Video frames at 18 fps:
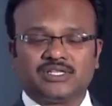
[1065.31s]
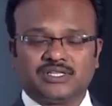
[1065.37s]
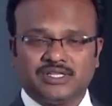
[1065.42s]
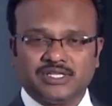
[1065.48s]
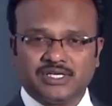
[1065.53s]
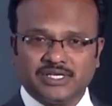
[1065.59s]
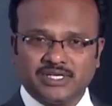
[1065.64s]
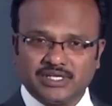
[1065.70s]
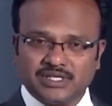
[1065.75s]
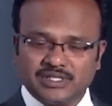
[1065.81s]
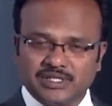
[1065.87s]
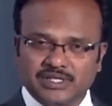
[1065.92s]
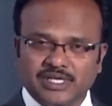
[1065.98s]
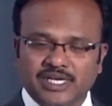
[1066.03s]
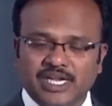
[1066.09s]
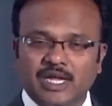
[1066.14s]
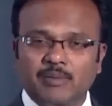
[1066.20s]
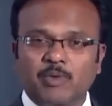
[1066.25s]
the
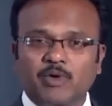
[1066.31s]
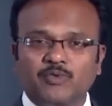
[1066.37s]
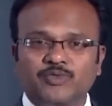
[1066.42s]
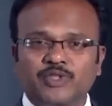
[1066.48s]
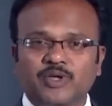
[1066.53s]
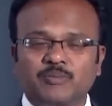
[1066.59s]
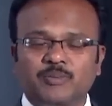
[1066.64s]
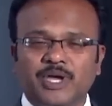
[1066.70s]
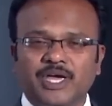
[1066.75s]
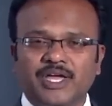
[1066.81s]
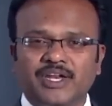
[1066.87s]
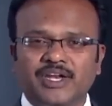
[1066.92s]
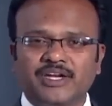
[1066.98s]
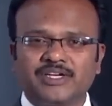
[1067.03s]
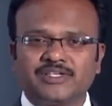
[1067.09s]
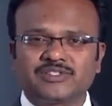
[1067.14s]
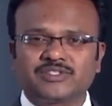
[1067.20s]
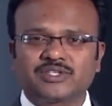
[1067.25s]
name of the
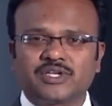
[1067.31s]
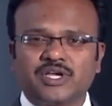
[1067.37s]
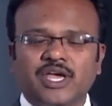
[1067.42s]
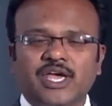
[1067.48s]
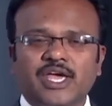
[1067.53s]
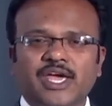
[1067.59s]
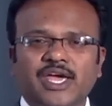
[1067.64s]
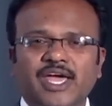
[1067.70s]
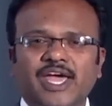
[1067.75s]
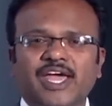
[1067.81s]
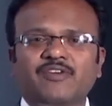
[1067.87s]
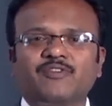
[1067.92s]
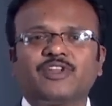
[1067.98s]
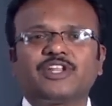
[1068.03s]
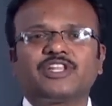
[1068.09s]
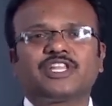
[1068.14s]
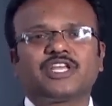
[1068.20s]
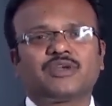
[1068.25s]
parents,
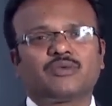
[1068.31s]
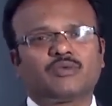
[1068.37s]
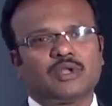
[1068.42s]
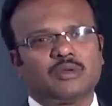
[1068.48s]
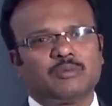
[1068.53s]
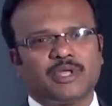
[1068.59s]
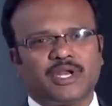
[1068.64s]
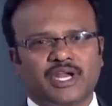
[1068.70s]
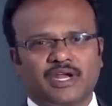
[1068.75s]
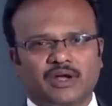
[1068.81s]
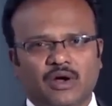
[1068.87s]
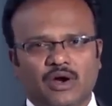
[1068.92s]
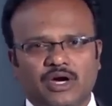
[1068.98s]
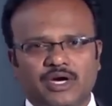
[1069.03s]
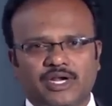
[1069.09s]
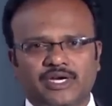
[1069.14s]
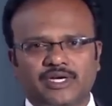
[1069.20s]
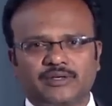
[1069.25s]
everything will be
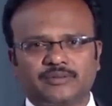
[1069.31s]
recorded.